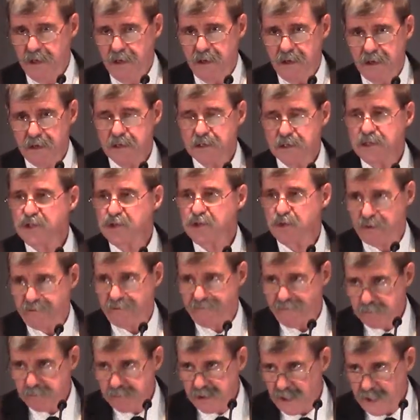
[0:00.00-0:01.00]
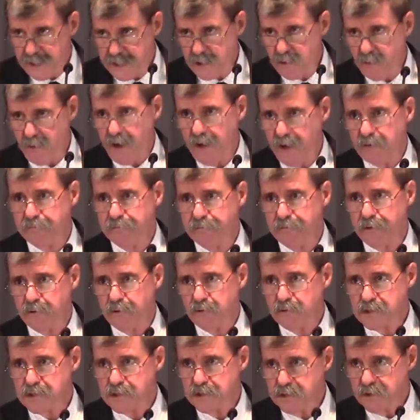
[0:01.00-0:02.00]
it's sort of a playground for
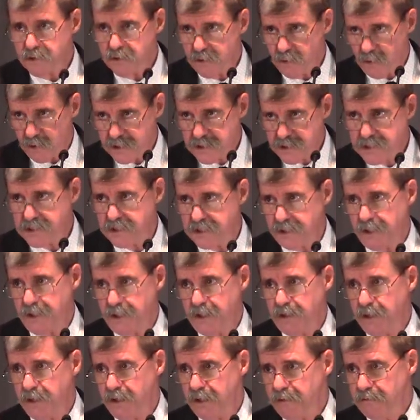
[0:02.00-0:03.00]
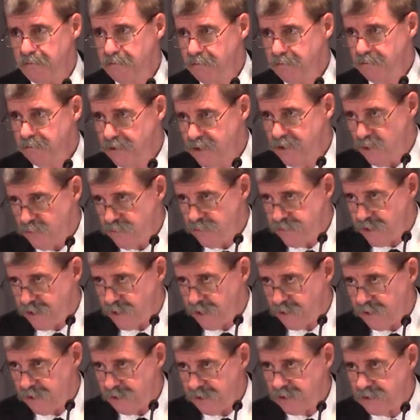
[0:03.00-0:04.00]
those in New York City. They go
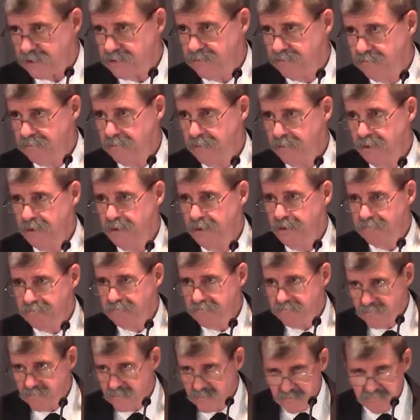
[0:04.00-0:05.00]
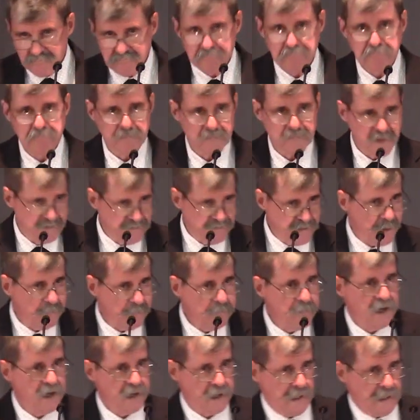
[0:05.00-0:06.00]
there and they've got
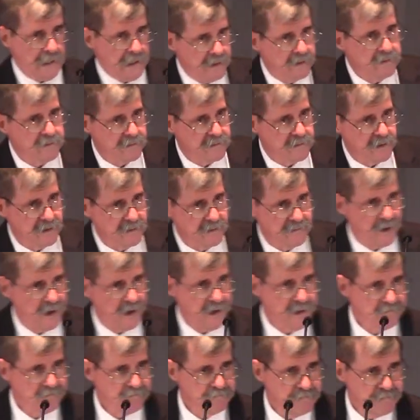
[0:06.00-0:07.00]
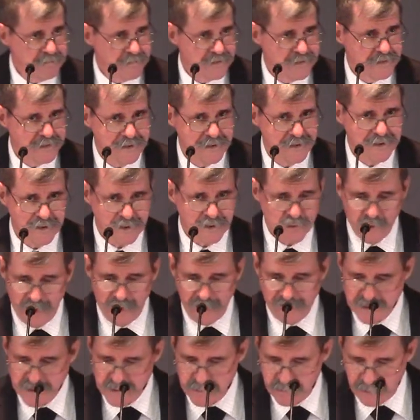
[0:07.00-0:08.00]
money, right?
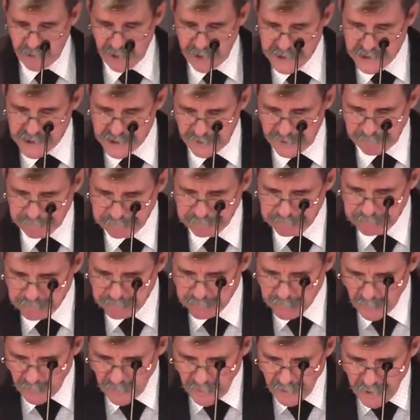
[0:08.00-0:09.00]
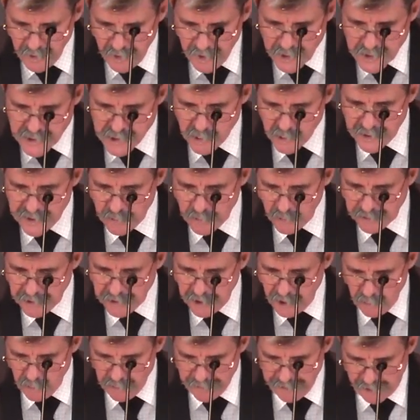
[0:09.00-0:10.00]
Drives the price up. So he would
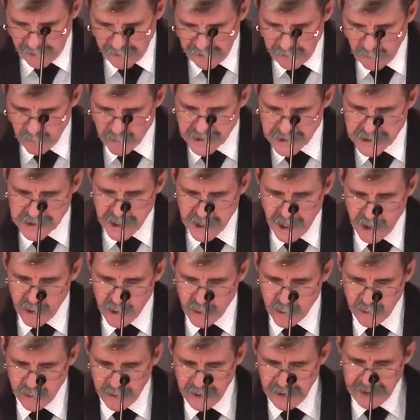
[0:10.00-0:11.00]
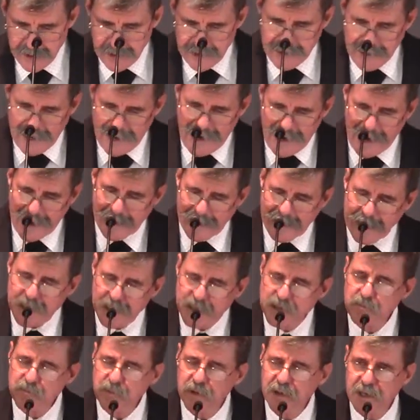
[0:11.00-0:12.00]
go there, and it was known at
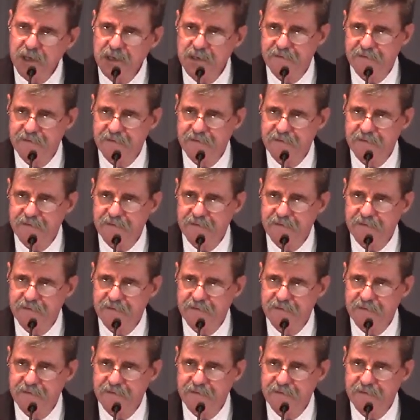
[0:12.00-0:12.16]
his place